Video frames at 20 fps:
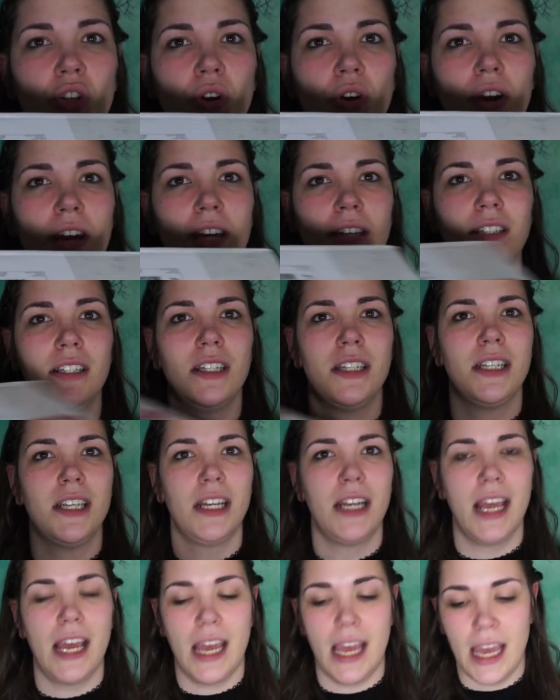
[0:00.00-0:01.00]
Crate
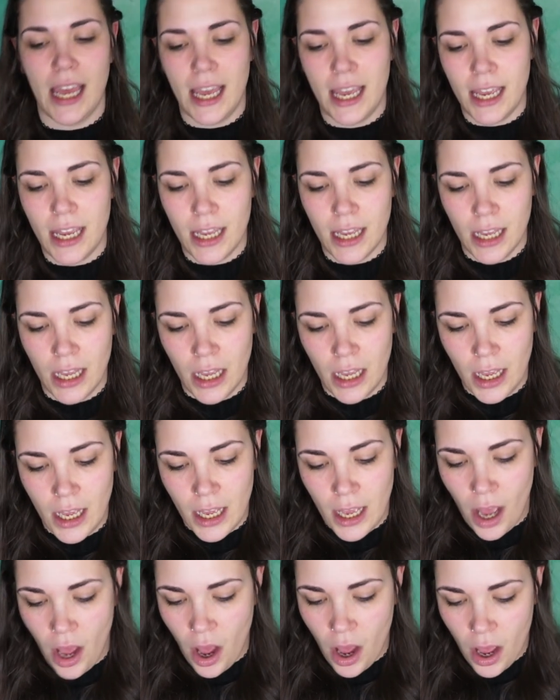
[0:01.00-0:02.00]
today.
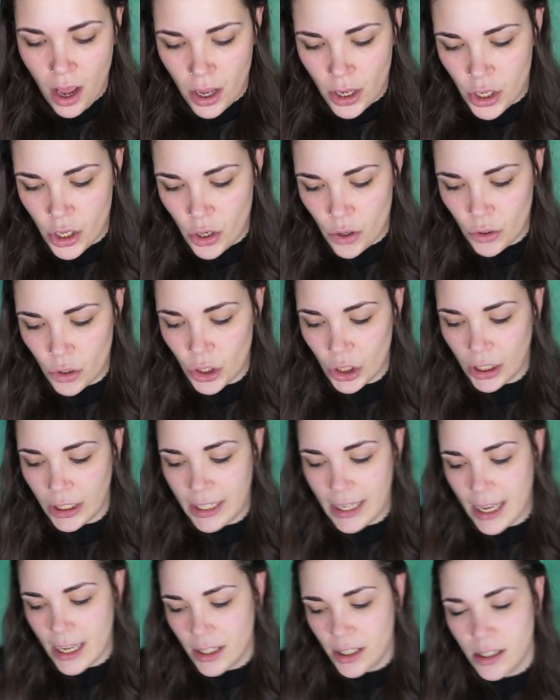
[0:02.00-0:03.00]
Usually
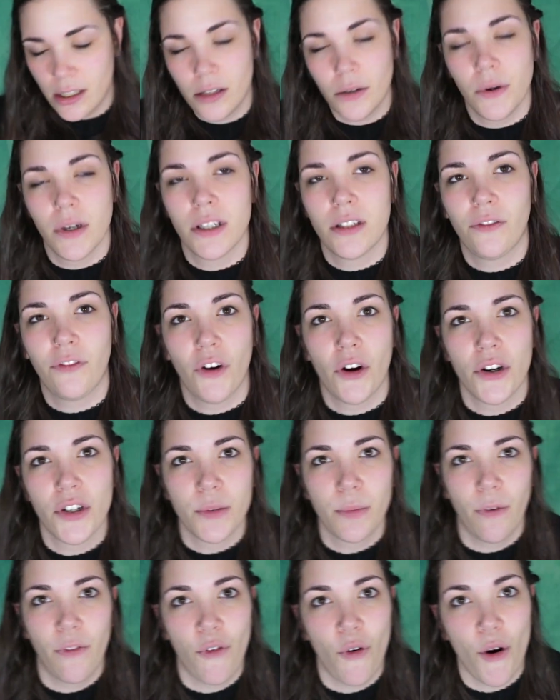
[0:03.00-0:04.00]
gets to us
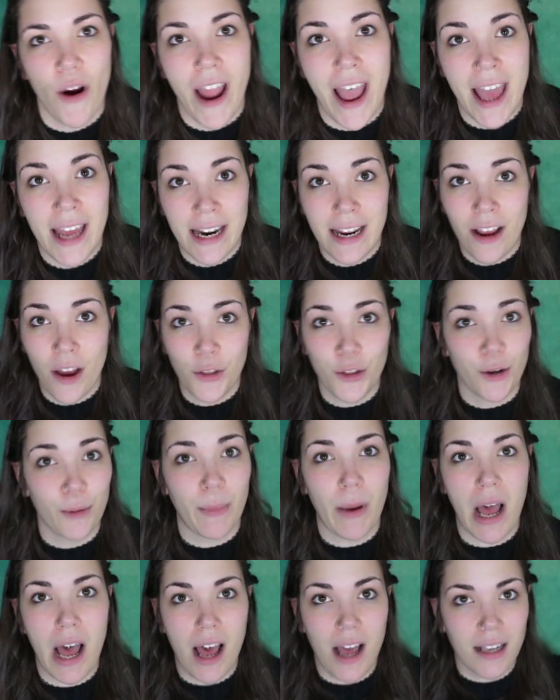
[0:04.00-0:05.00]
first before any other
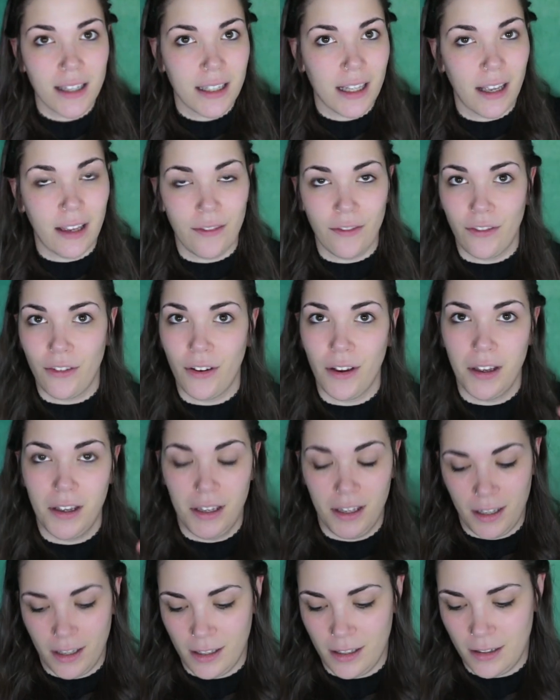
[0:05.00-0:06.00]
box. I've
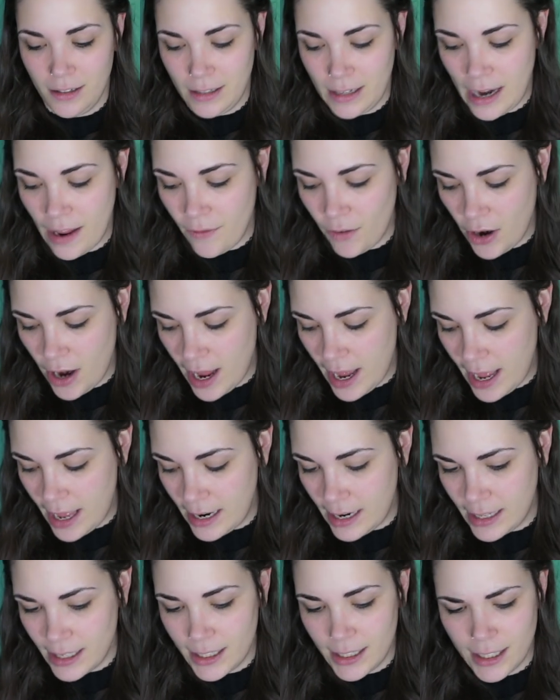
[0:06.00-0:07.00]
never
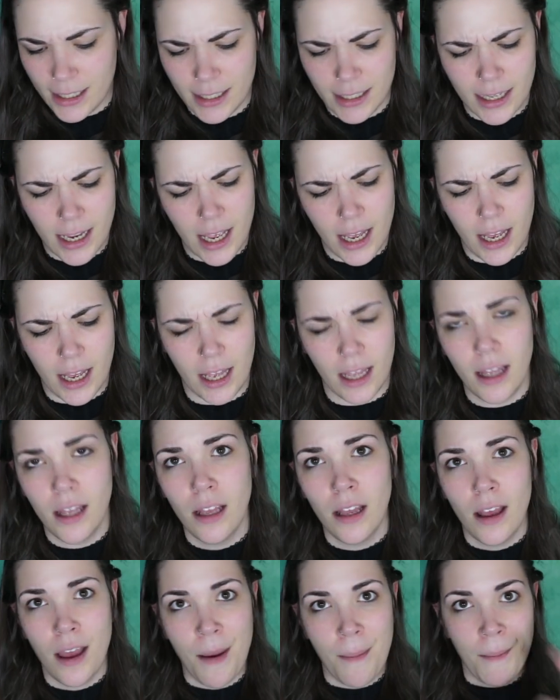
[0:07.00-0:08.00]
had, this is uh,
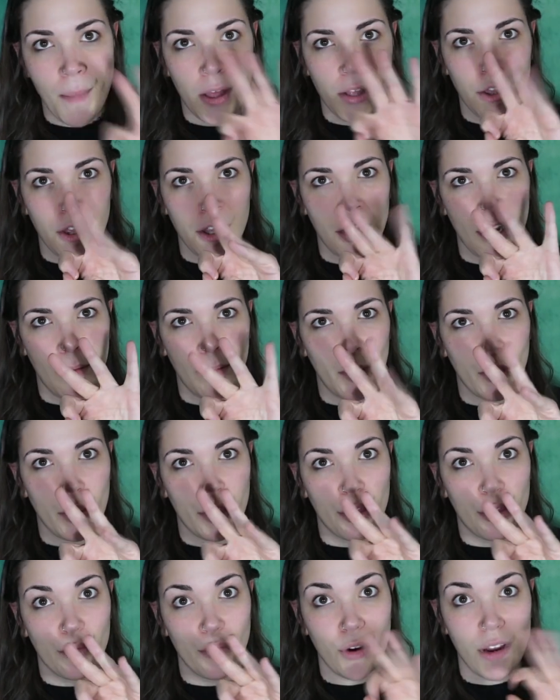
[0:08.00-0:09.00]
month number
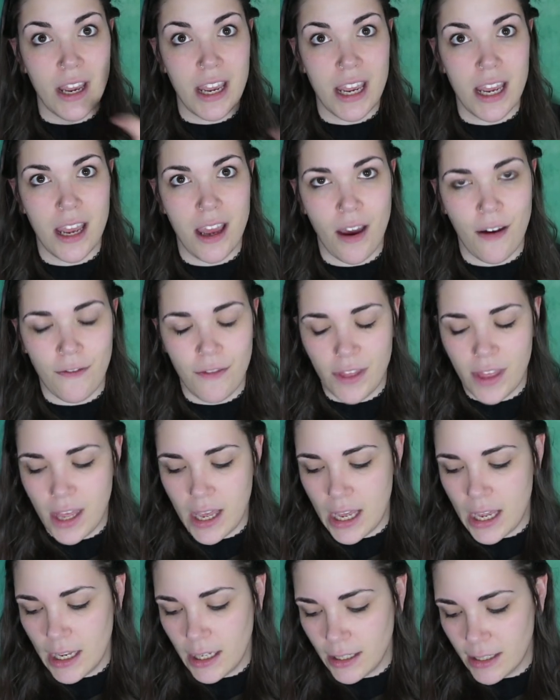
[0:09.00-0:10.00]
three of
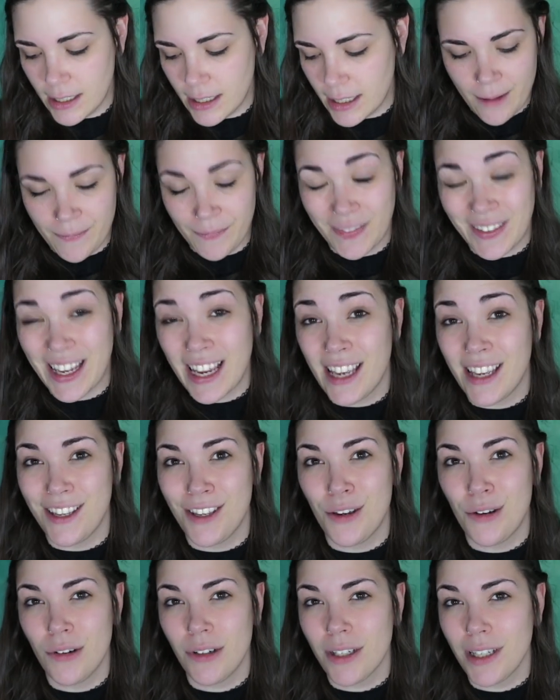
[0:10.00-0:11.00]
this. It
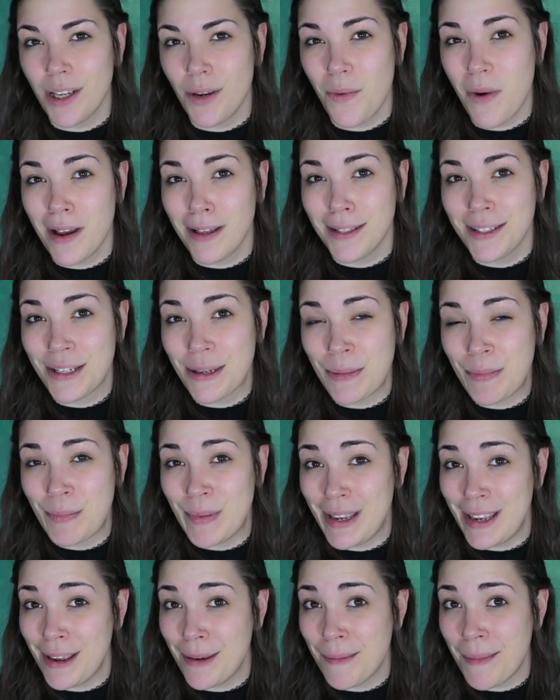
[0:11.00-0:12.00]
usually winds up
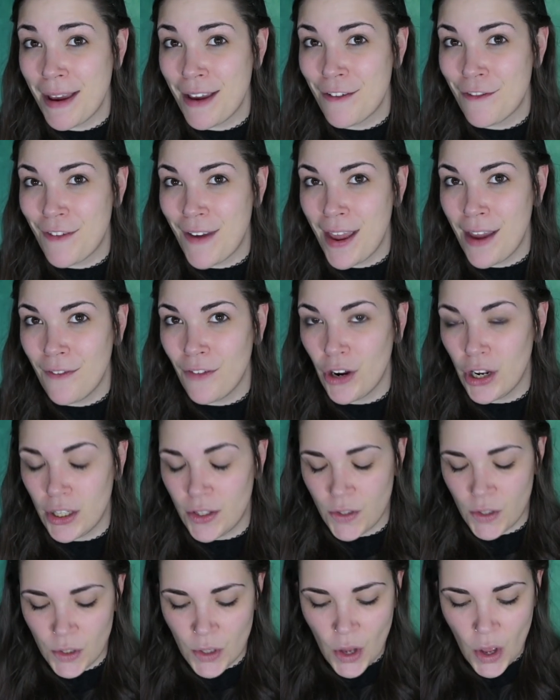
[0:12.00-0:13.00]
being my
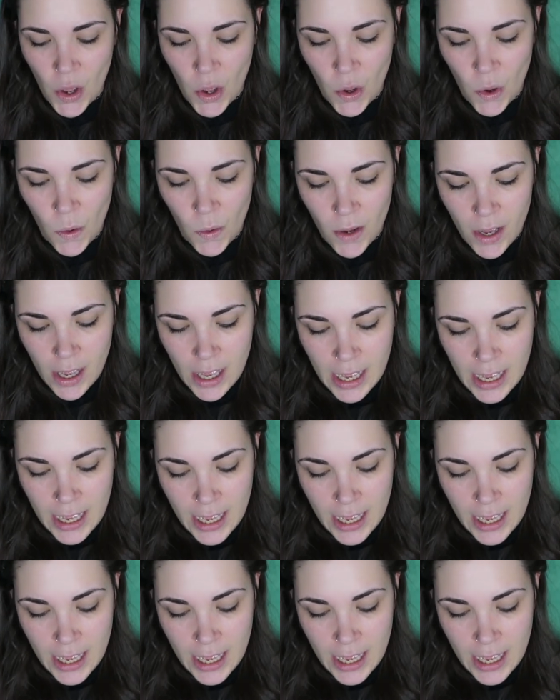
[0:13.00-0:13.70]
favorite, so